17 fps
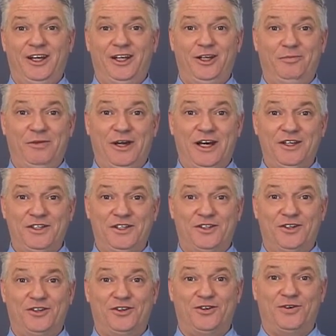the
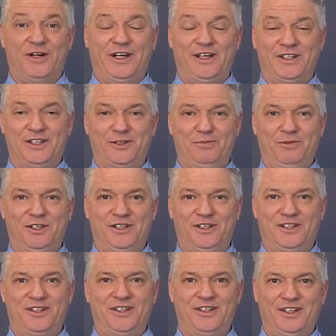master
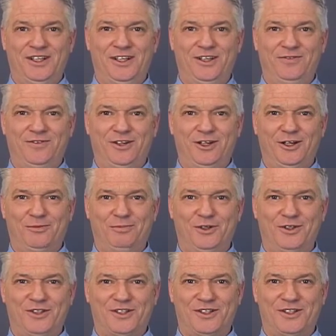transmits in even
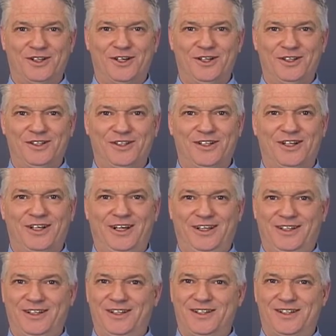numbered slots
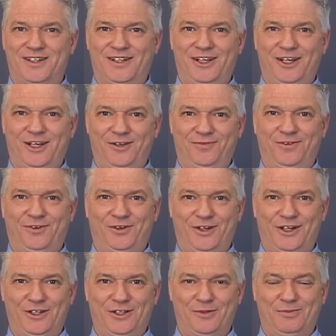and the slave
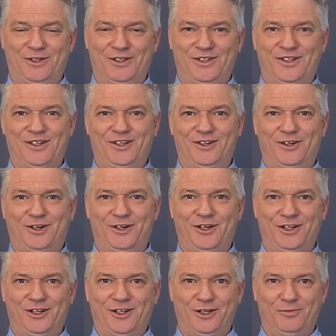transmits in
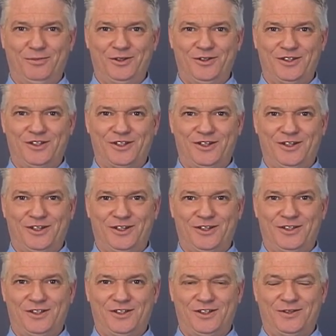odd numbered
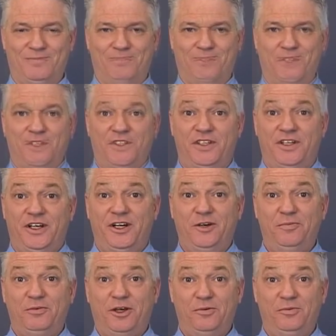slots to set
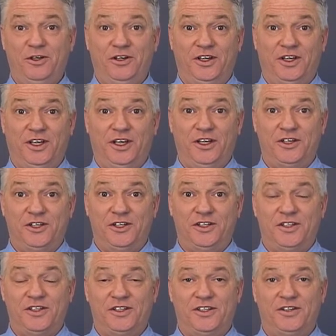up
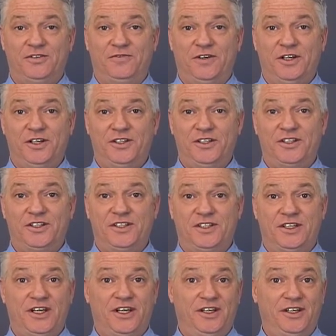communications, devices
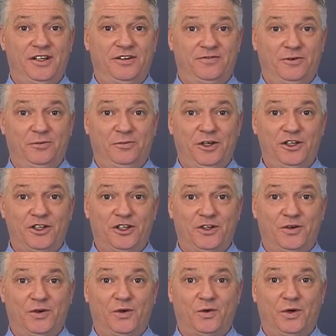send
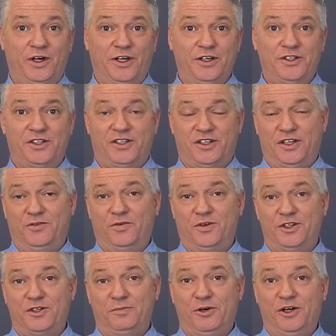information requests and
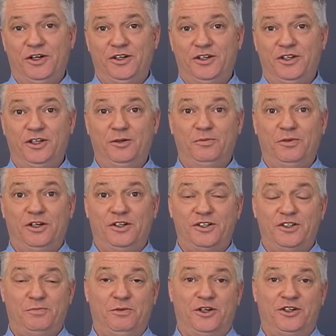respond to them on a
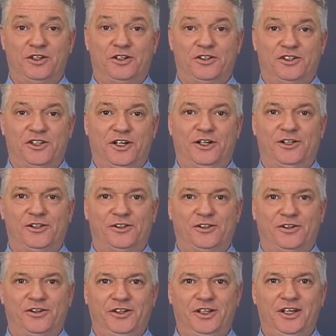special channel
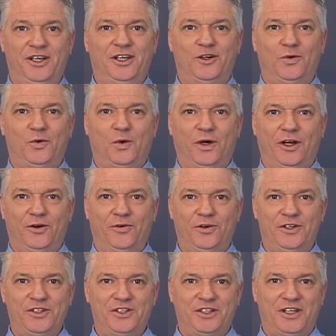called the
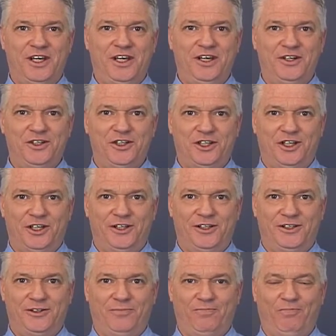inquiry scan
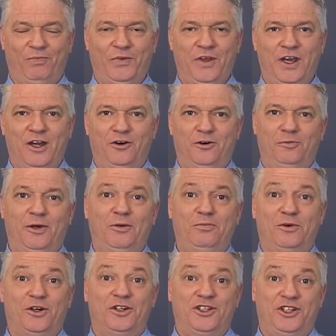channel. And
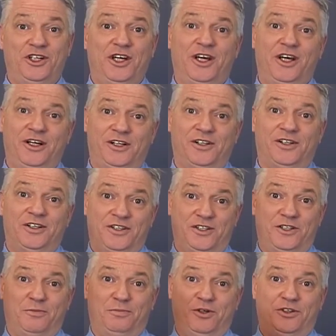remember, a channel
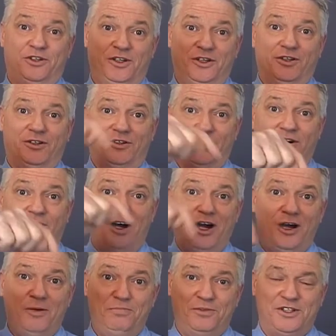is a particular
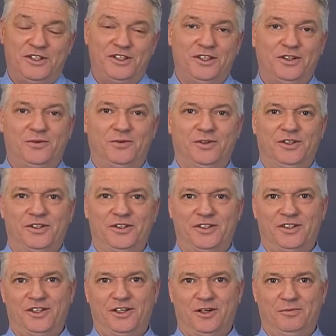hop
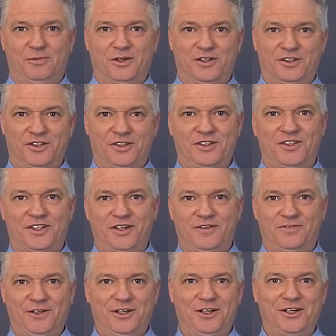sequence amongst the
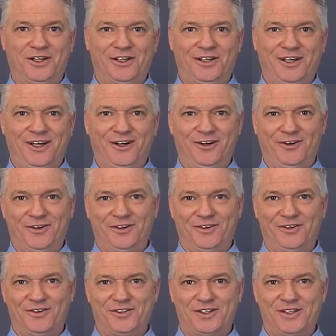79
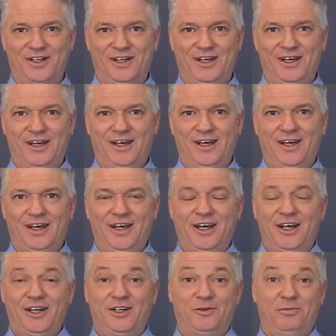carriers.
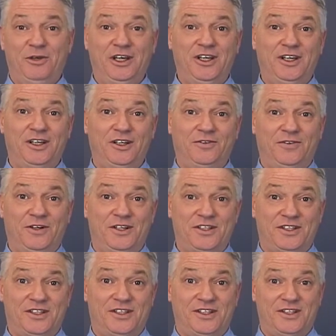To make a
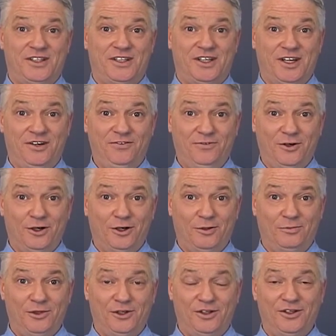device
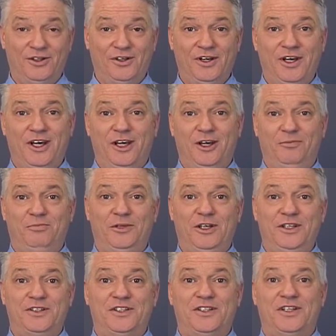discoverable,
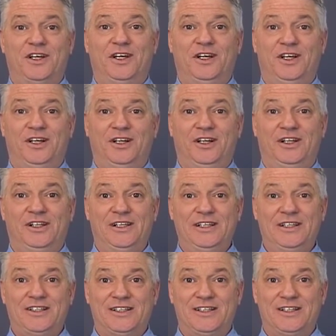means that it
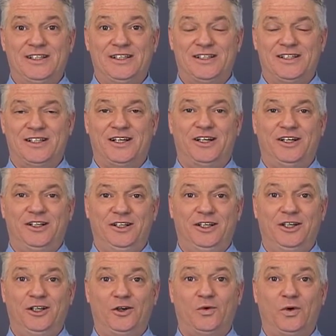listens on
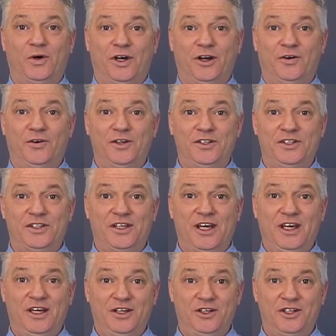the inquiry
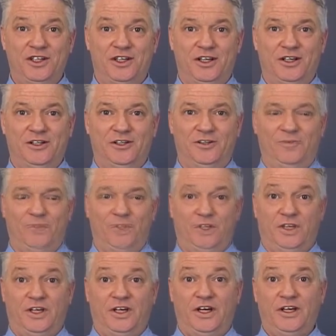scan channel.
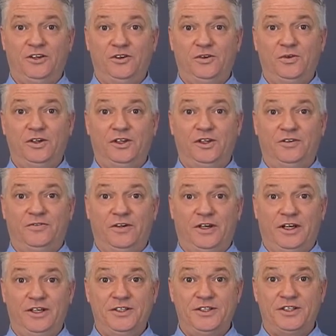To connect to a
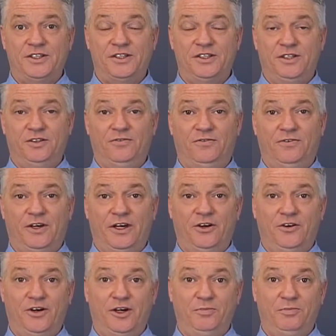device, you
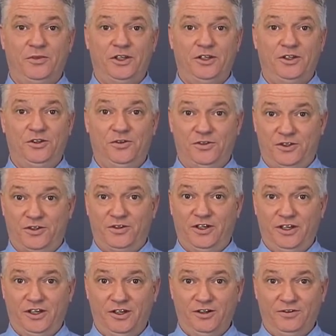fire up the user
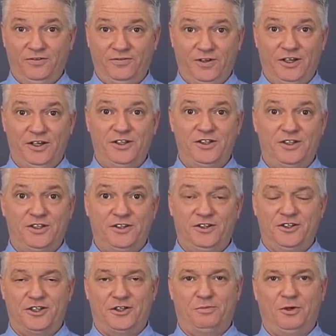interface on
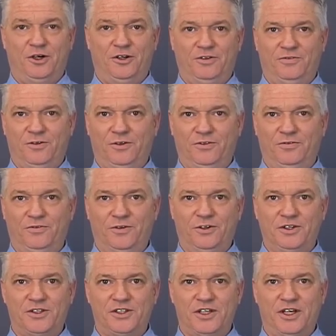your smartphone,
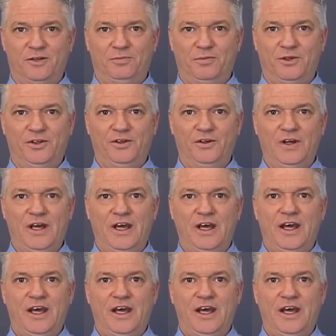for example,